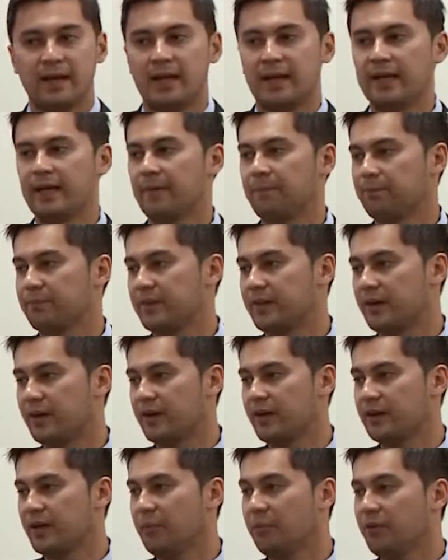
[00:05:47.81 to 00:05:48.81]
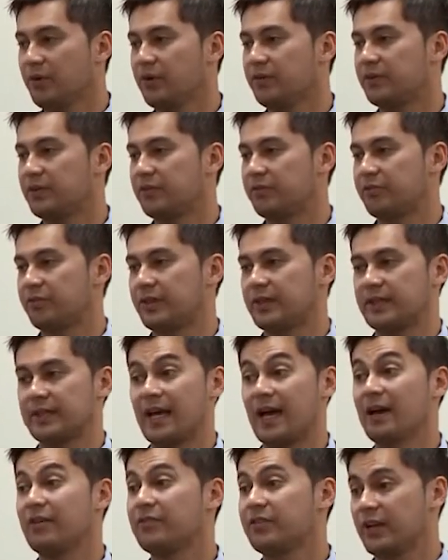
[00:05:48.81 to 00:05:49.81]
Now, there are a number of different
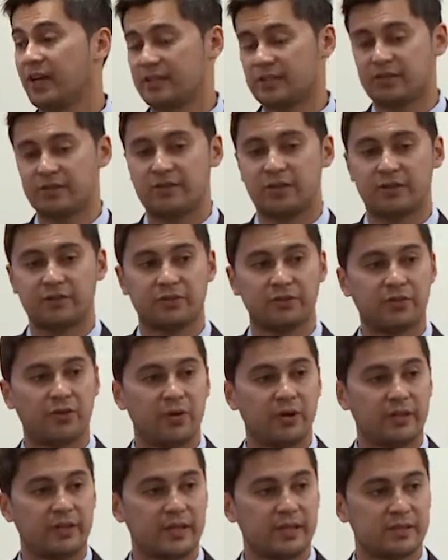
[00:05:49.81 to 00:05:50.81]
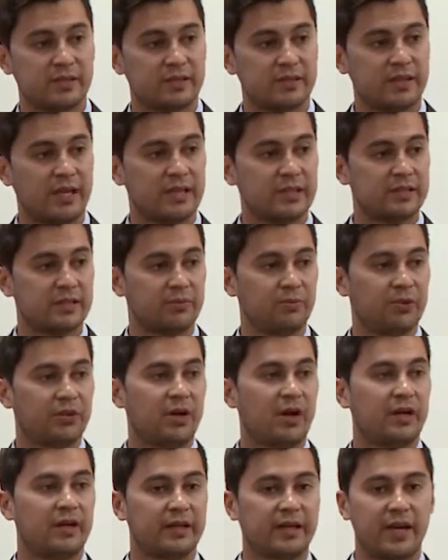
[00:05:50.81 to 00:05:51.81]
caveats, as Dr. Cornier suggested,
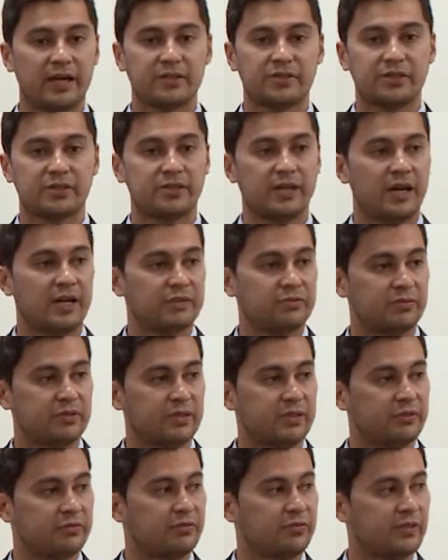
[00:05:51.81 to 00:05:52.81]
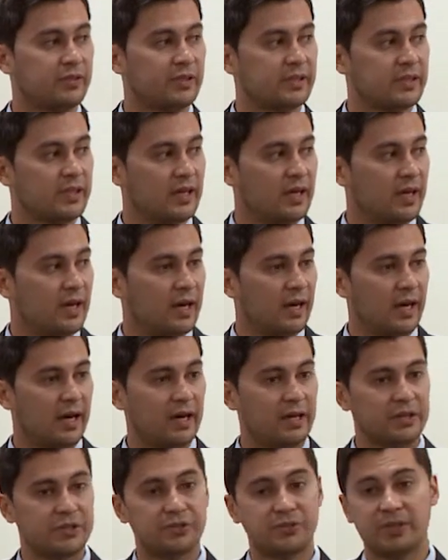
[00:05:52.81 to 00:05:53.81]
regarding exercise for different
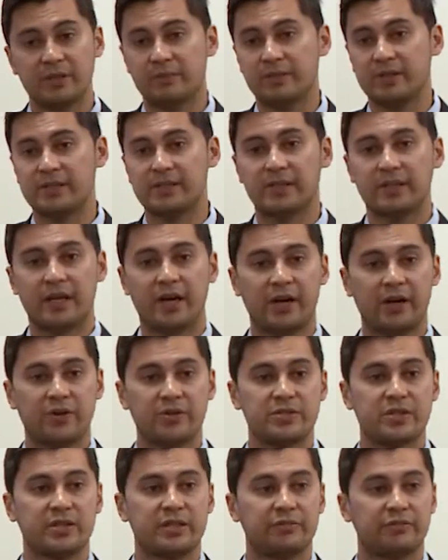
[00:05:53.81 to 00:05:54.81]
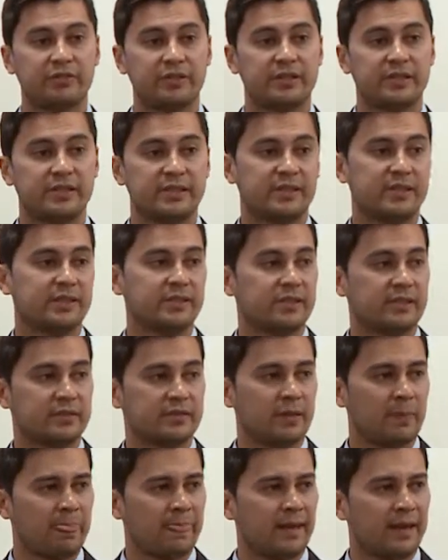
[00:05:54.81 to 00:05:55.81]
treatment scenarios and different
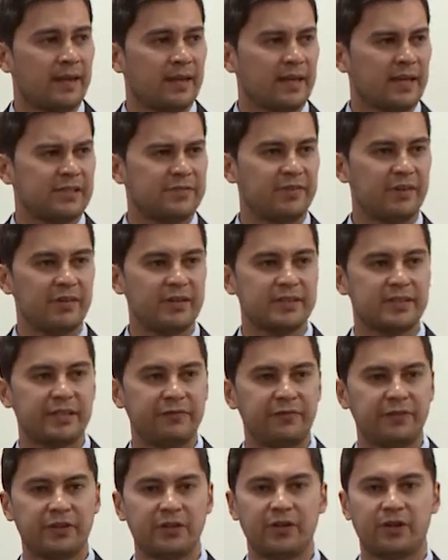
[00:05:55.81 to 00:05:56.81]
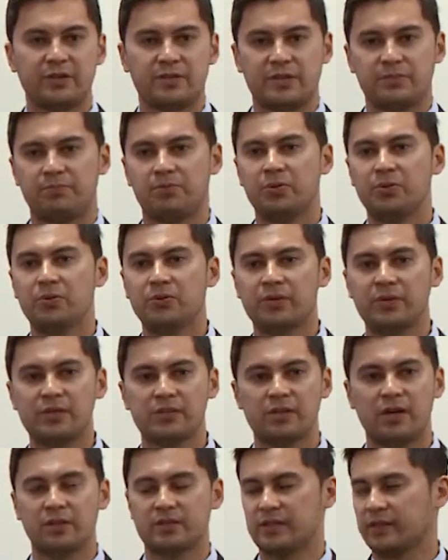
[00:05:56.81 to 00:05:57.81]
diseases. It's very difficult to pull
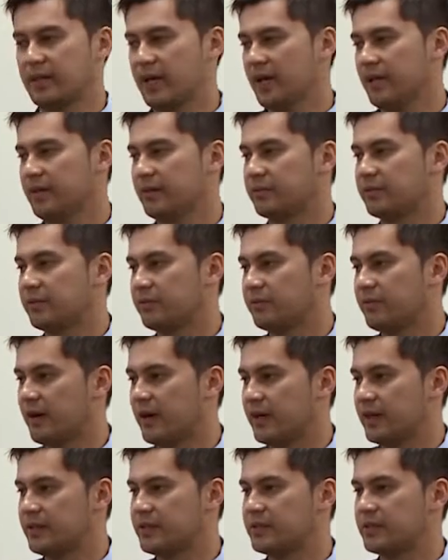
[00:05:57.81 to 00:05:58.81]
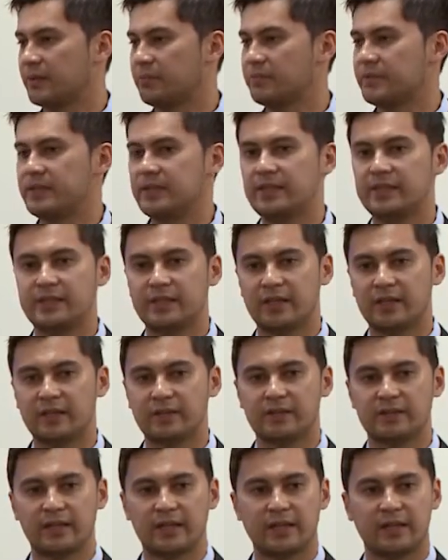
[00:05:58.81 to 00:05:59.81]
these all together and provide some
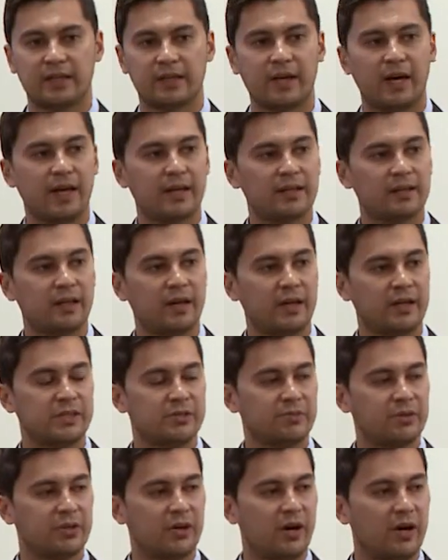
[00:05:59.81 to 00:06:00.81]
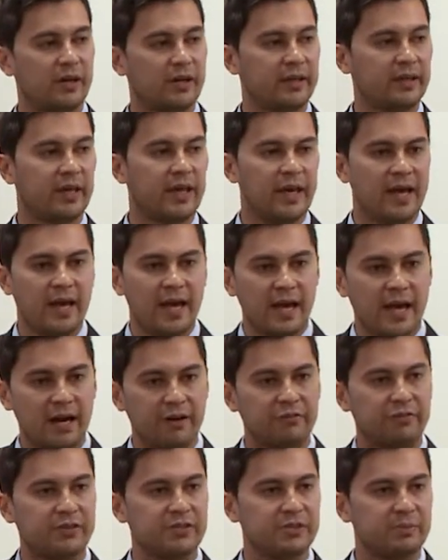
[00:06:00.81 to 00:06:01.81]
detailed guidelines regarding
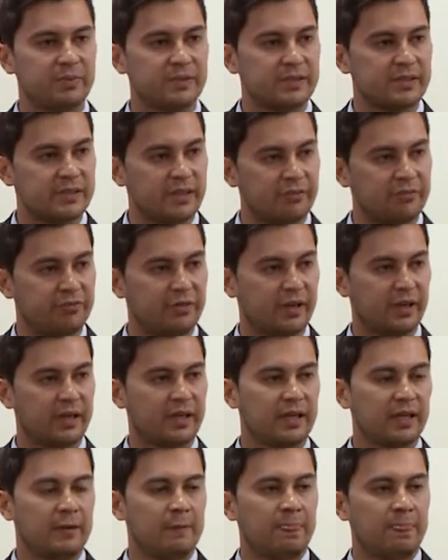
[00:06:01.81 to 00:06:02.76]
every specific